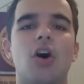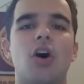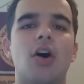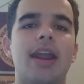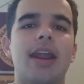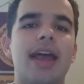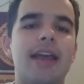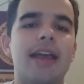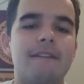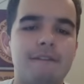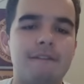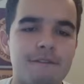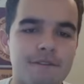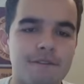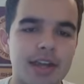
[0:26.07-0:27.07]
on a
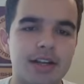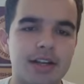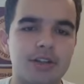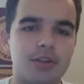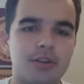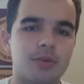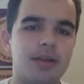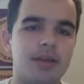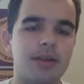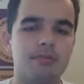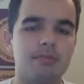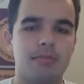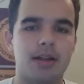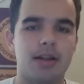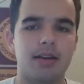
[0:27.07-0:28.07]
victory
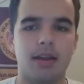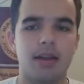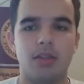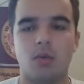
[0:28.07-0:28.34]
Monday.